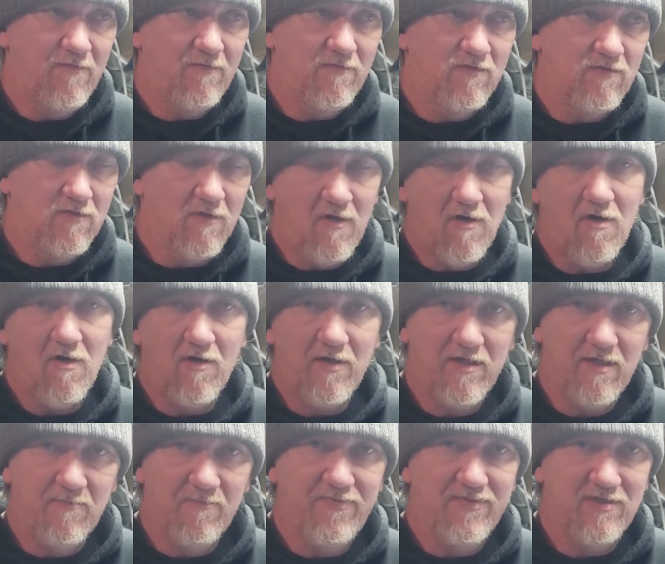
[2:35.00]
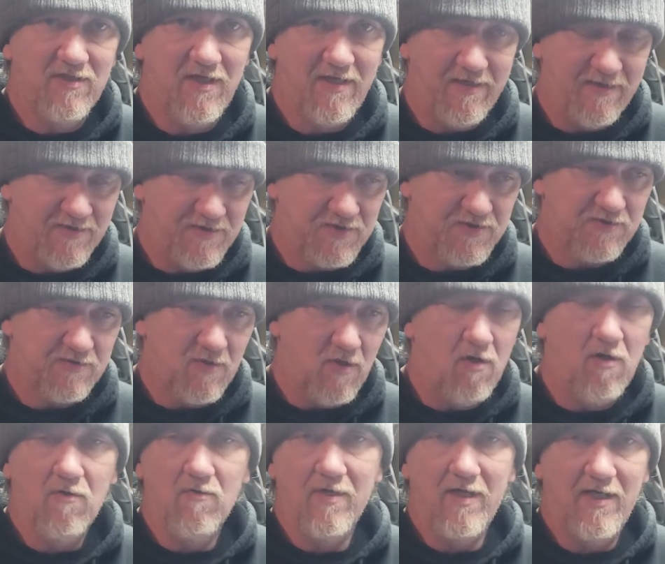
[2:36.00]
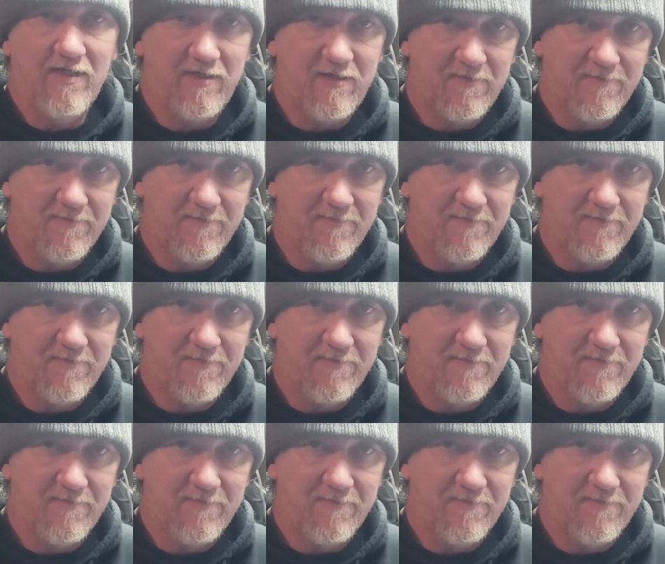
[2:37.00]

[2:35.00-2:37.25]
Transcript: law in place already,